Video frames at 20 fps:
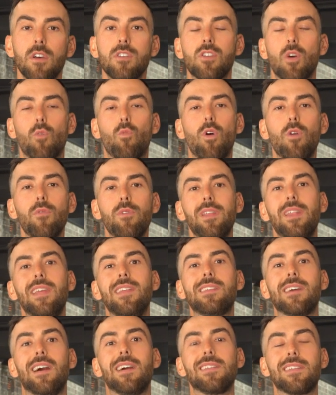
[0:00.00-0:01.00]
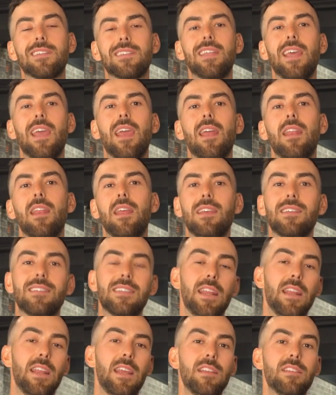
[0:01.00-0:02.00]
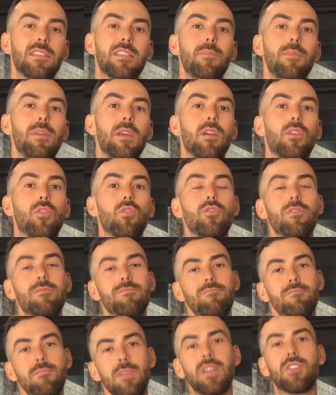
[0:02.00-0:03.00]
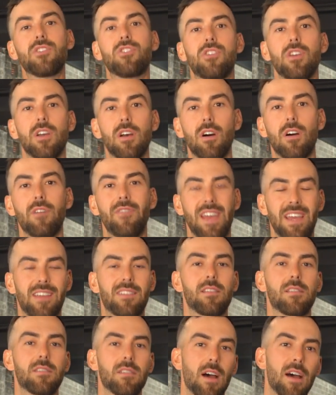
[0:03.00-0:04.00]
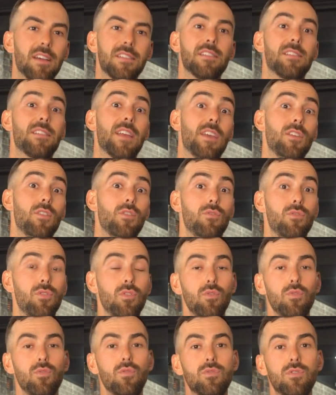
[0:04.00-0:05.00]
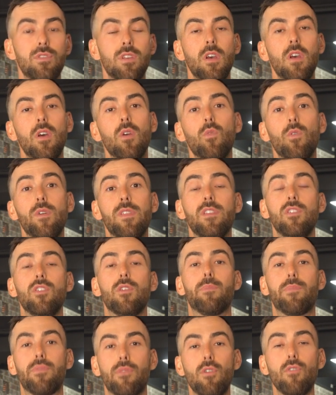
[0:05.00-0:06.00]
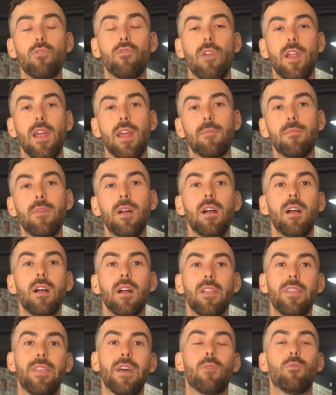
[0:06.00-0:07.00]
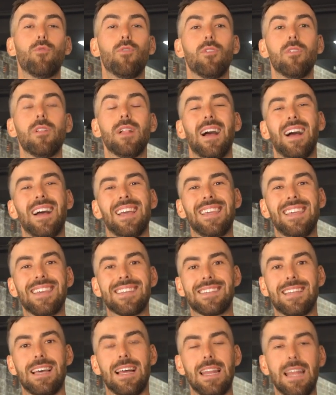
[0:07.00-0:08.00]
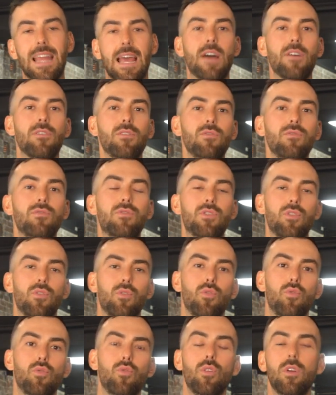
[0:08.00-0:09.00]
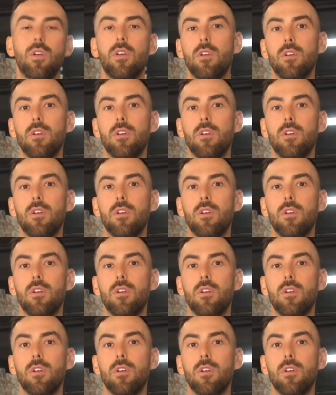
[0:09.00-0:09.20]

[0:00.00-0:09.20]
So what we need to understand is there needs to be a good mixture of exercises that you use within your program that will, I guess, allow you to